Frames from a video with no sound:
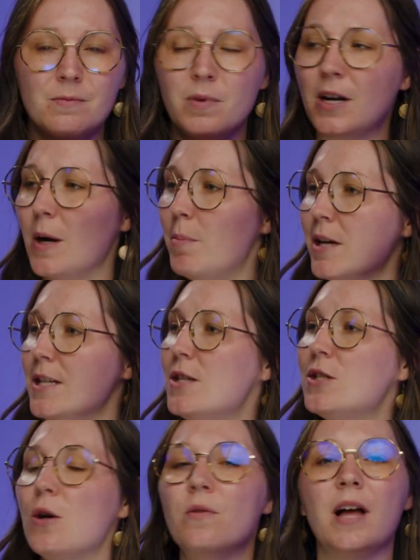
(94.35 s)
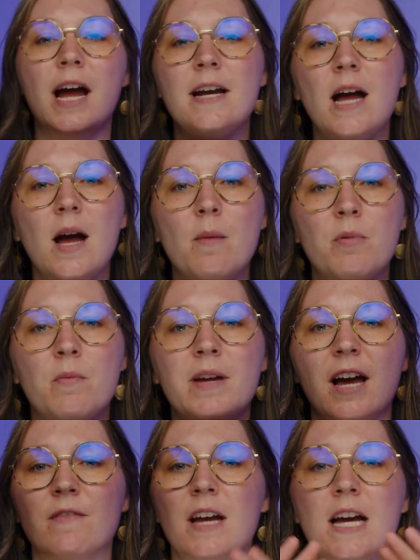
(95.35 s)
When our opinions don't line up, when
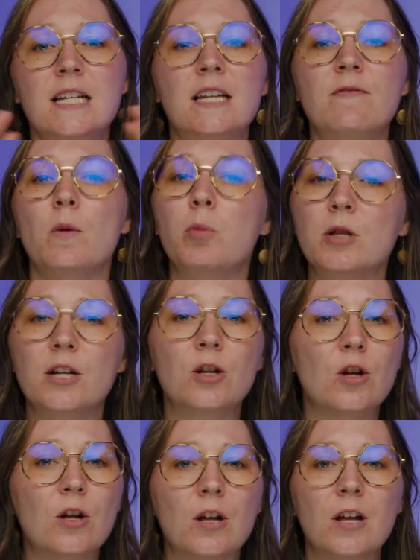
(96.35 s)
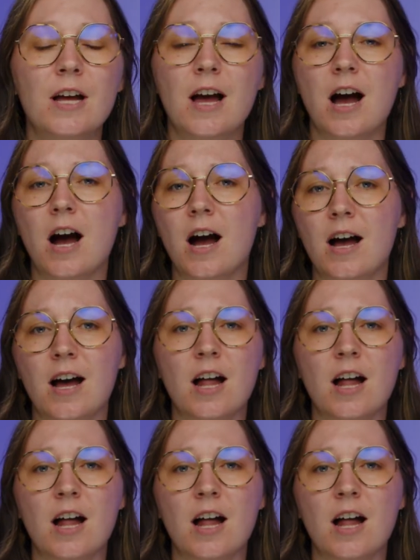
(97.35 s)
we have different political uh,